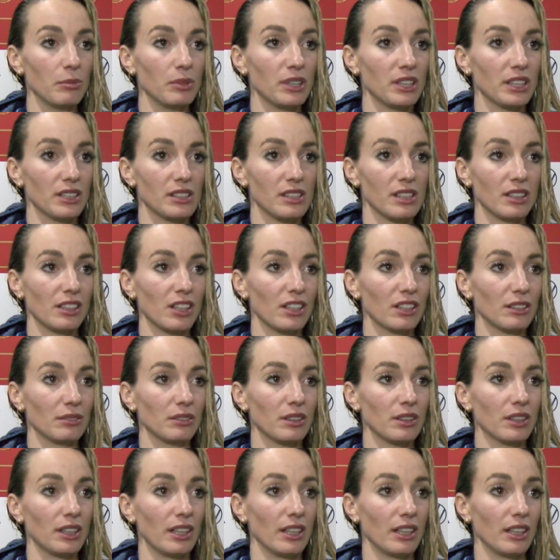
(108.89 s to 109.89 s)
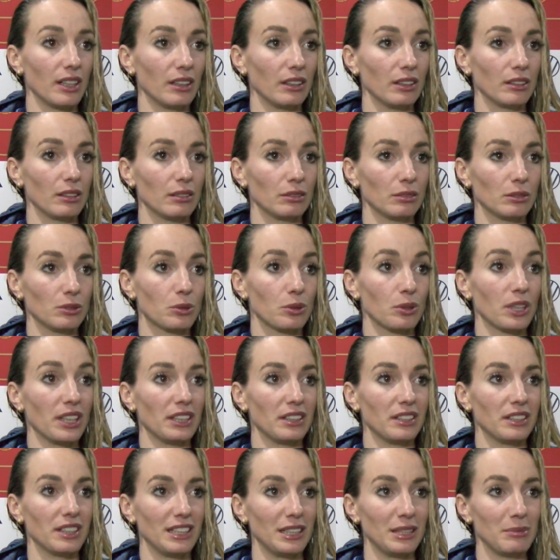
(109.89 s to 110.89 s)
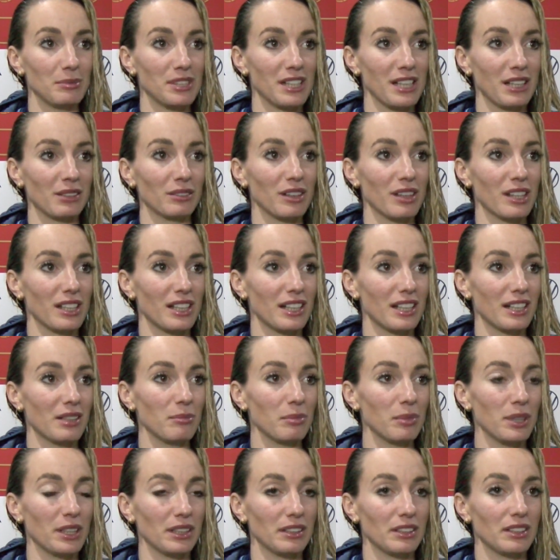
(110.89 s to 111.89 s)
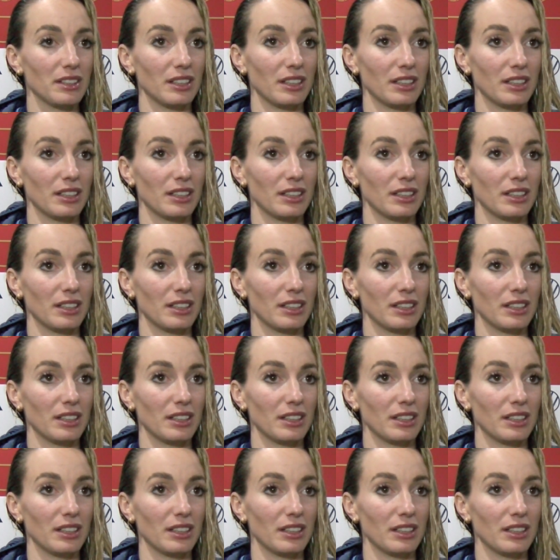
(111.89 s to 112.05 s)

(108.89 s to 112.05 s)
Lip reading: But it's a lot of great teams out there, but